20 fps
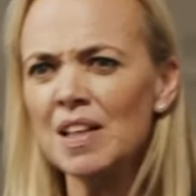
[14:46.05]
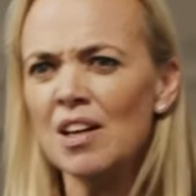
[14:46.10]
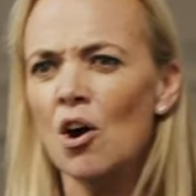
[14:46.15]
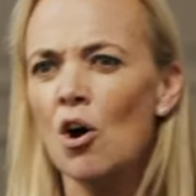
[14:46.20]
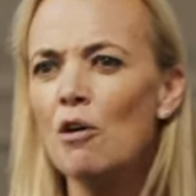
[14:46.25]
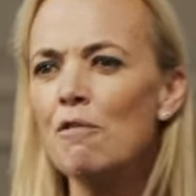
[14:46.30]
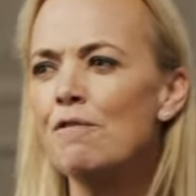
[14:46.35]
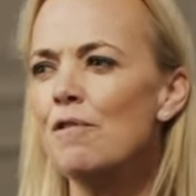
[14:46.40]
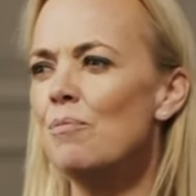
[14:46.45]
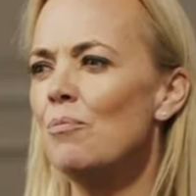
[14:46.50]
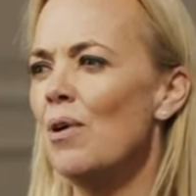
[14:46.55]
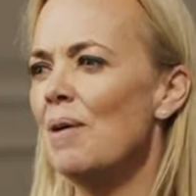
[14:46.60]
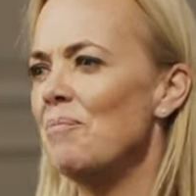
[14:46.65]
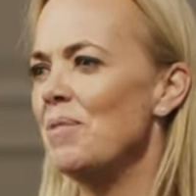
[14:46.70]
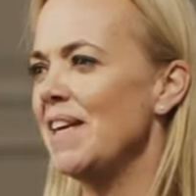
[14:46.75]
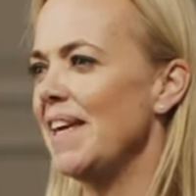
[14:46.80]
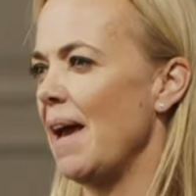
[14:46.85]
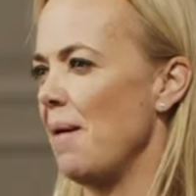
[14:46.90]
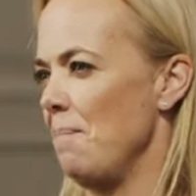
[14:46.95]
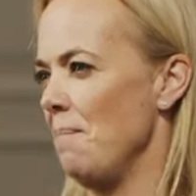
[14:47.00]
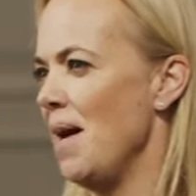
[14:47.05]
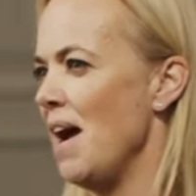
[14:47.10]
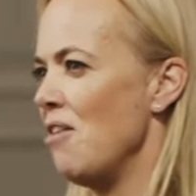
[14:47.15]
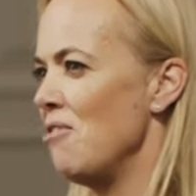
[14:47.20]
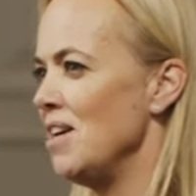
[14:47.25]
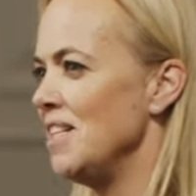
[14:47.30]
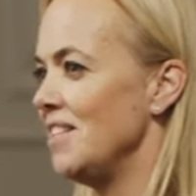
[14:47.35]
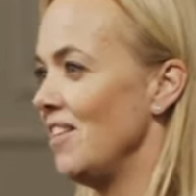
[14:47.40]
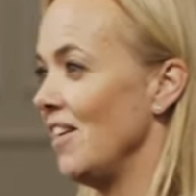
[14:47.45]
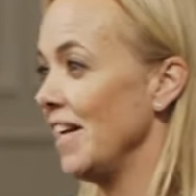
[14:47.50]
often when we get
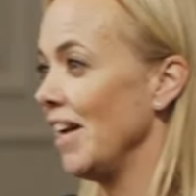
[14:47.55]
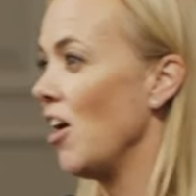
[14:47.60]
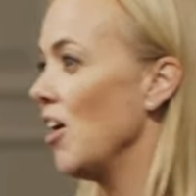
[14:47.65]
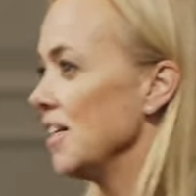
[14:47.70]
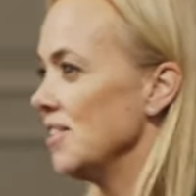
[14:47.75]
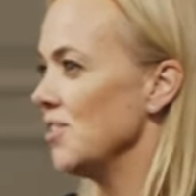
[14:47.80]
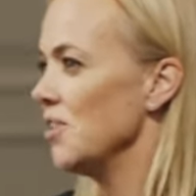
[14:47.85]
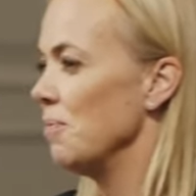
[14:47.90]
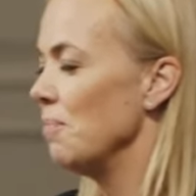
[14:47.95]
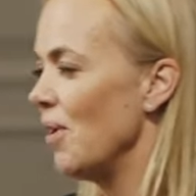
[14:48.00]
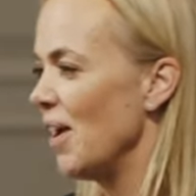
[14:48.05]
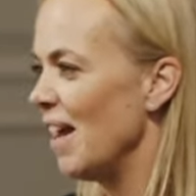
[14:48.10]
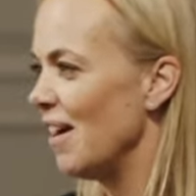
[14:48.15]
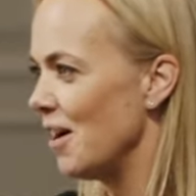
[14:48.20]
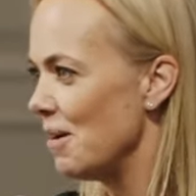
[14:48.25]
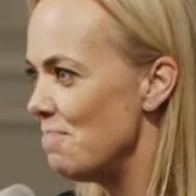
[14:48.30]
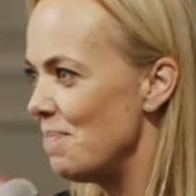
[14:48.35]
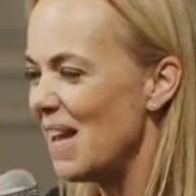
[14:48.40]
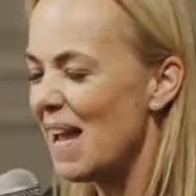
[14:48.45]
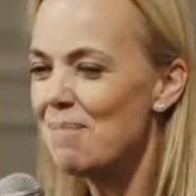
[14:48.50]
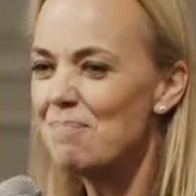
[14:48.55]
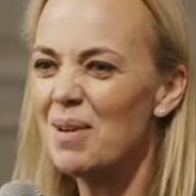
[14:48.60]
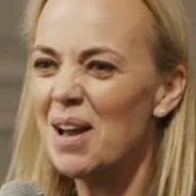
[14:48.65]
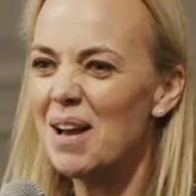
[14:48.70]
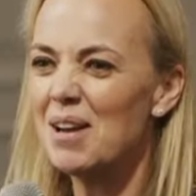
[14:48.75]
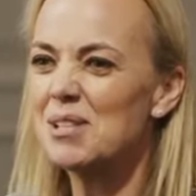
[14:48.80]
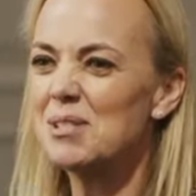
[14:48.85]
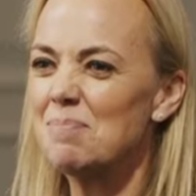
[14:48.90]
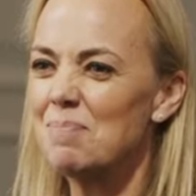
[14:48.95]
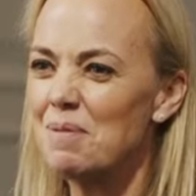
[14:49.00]
married, like I blame my
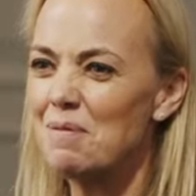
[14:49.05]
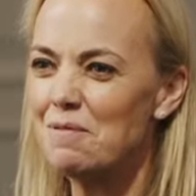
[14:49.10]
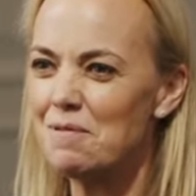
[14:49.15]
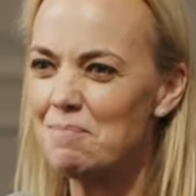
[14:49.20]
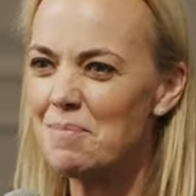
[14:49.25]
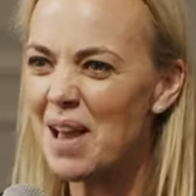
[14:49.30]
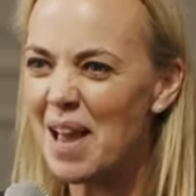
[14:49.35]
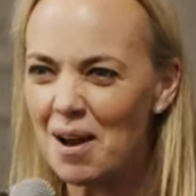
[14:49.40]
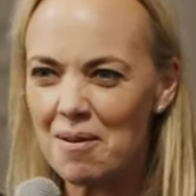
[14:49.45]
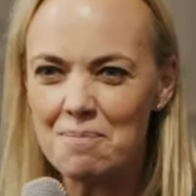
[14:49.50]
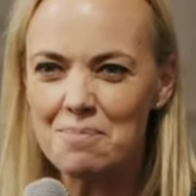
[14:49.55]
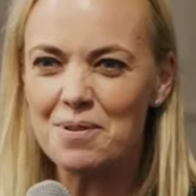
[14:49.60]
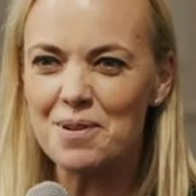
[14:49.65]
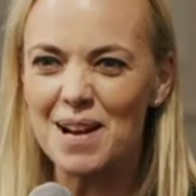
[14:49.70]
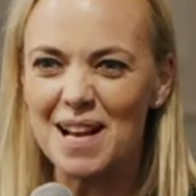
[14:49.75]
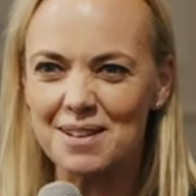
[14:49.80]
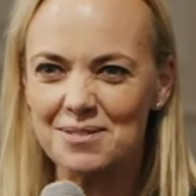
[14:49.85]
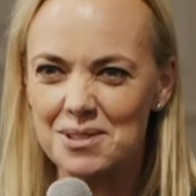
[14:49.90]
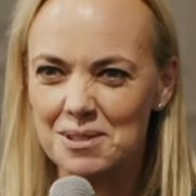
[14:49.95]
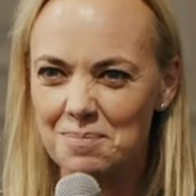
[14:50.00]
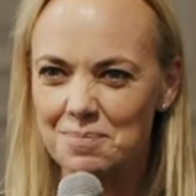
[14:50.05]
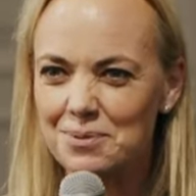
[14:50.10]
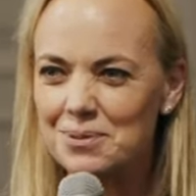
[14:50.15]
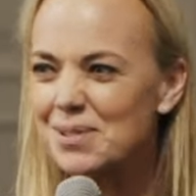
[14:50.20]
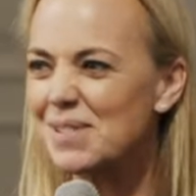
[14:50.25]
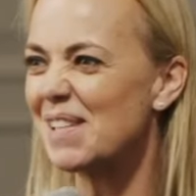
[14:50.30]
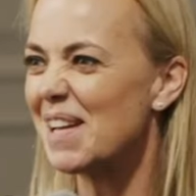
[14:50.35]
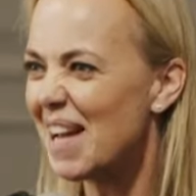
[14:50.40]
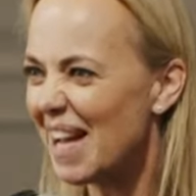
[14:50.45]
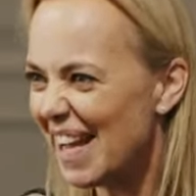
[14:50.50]
husband for my unpronounceable
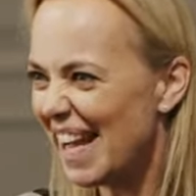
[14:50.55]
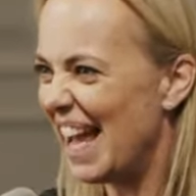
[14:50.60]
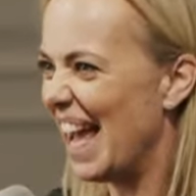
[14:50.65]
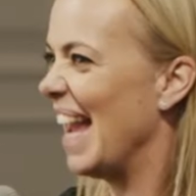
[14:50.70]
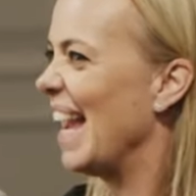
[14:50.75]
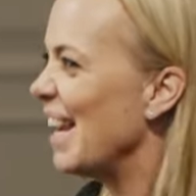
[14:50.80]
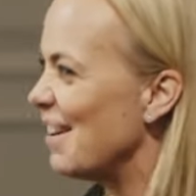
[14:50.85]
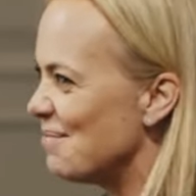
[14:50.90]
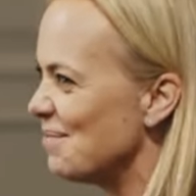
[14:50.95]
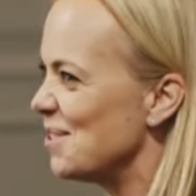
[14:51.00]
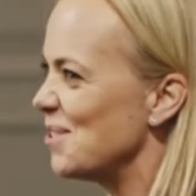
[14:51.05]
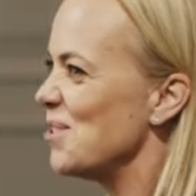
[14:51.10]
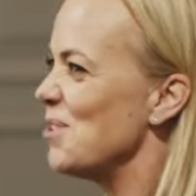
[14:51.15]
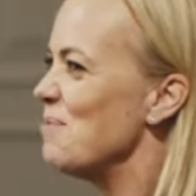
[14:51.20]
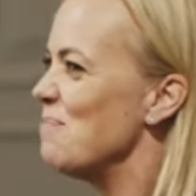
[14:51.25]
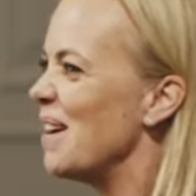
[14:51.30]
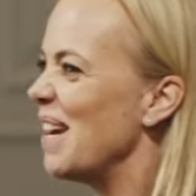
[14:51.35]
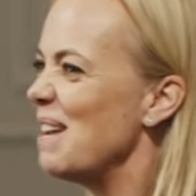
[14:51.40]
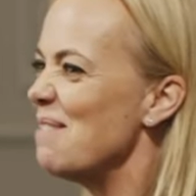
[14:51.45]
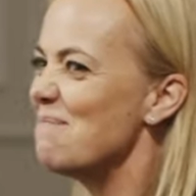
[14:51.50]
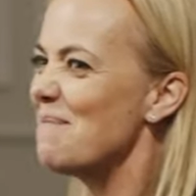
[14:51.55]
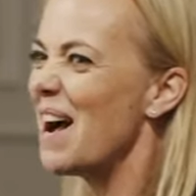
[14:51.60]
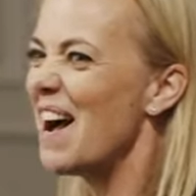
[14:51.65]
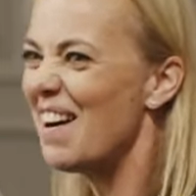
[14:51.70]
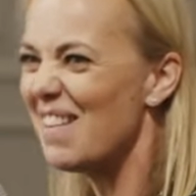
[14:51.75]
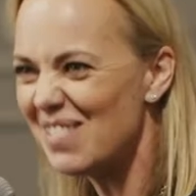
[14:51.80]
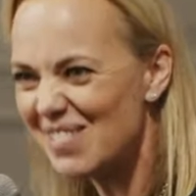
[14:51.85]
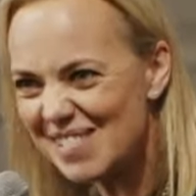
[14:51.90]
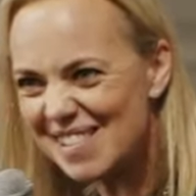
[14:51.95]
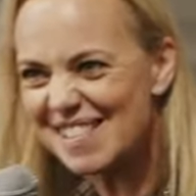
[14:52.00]
surname, too many
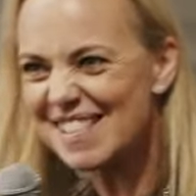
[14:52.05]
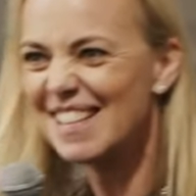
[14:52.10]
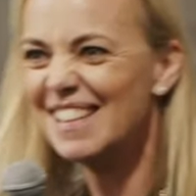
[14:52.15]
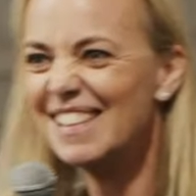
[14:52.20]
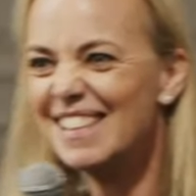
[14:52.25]
vowels.